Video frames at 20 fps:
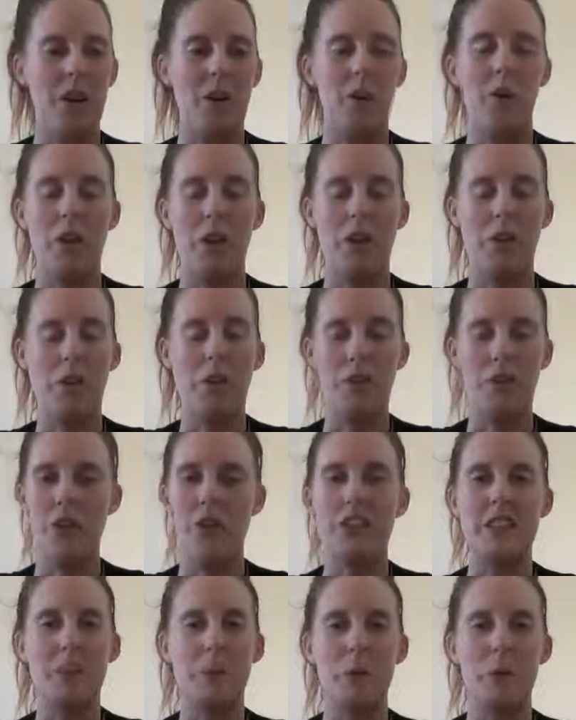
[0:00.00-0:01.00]
with the
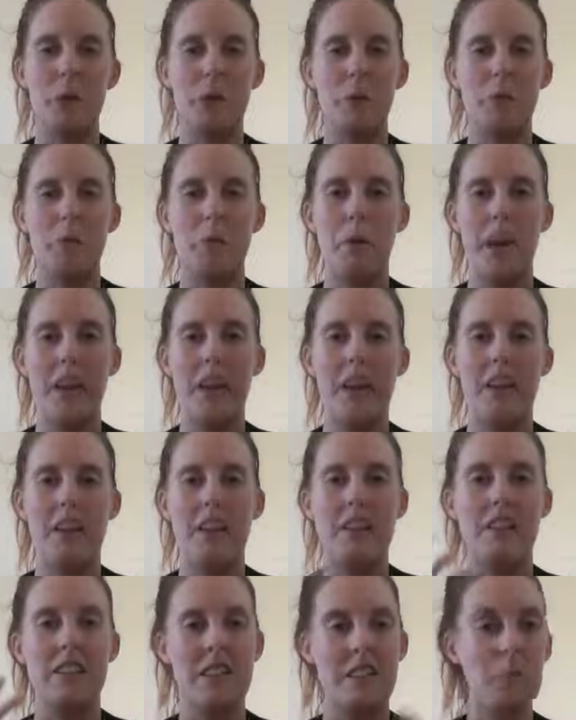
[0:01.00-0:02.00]
first book
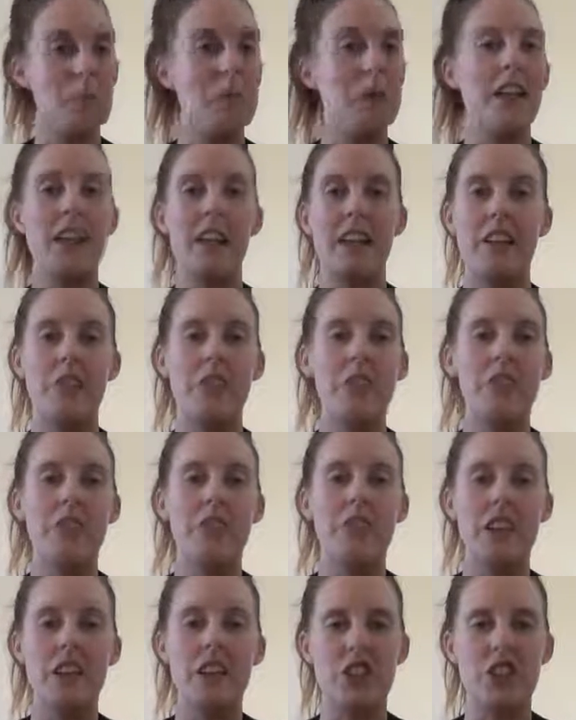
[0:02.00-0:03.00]
being completely
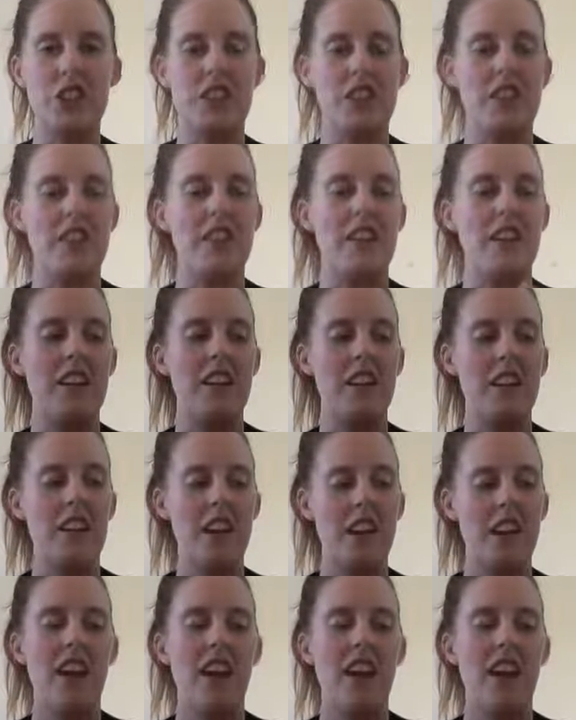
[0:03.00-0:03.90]
non-fiction and then